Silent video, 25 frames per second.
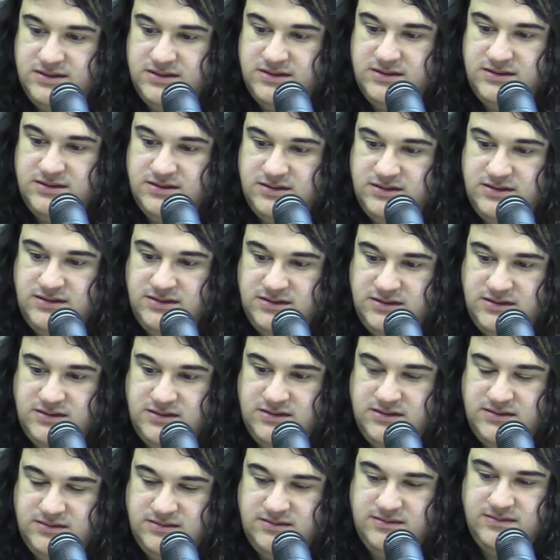
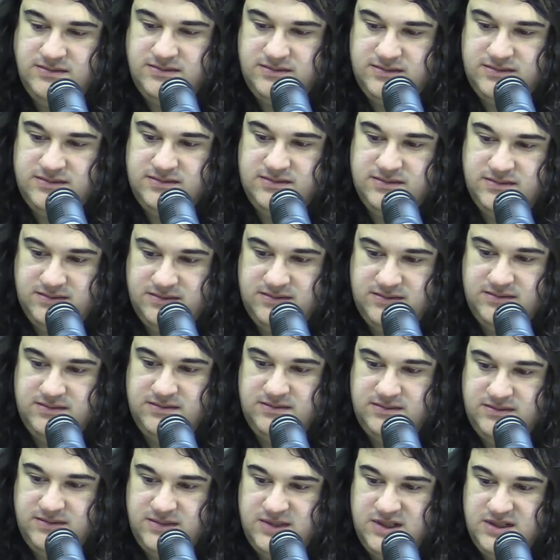
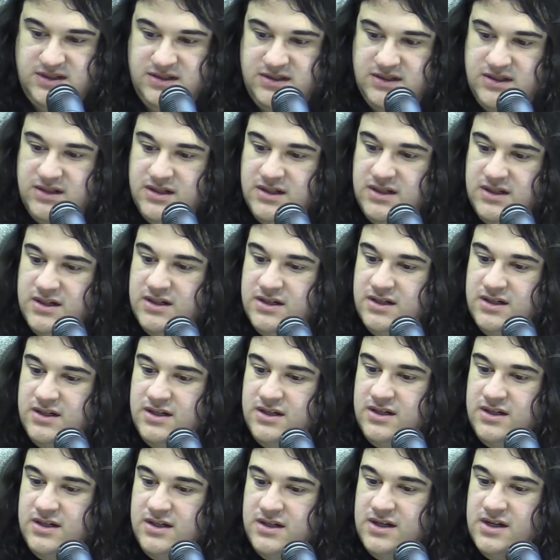
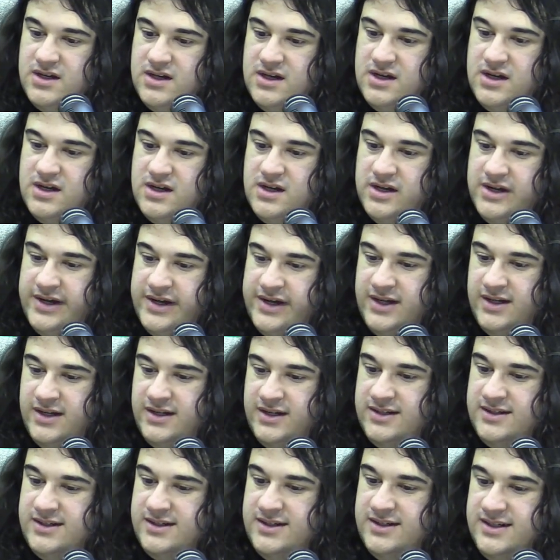
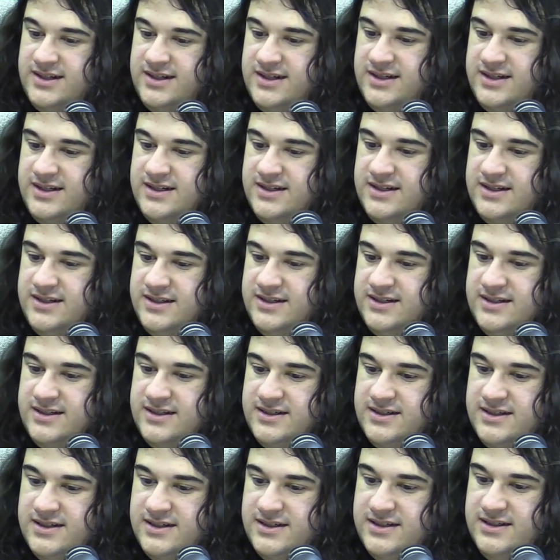
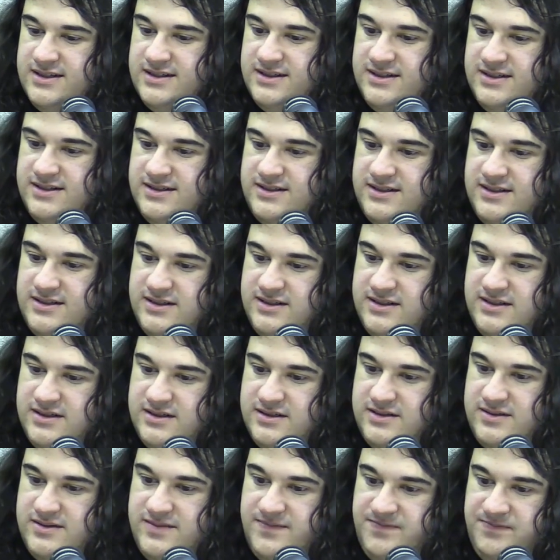
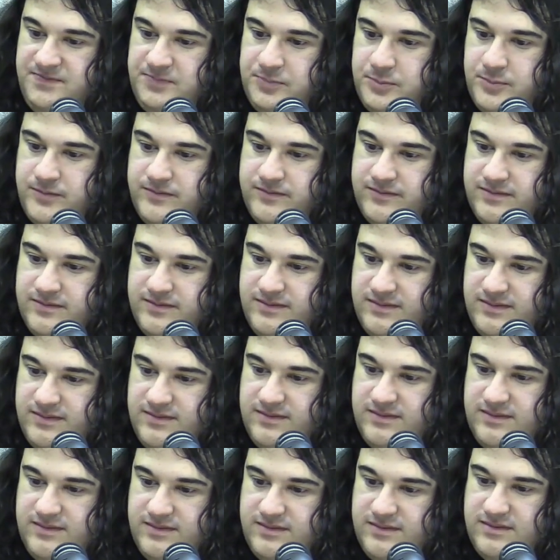
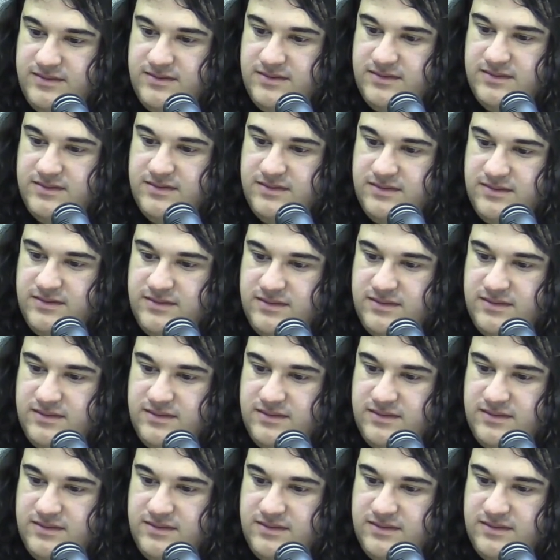No words are spoken by the person on screen.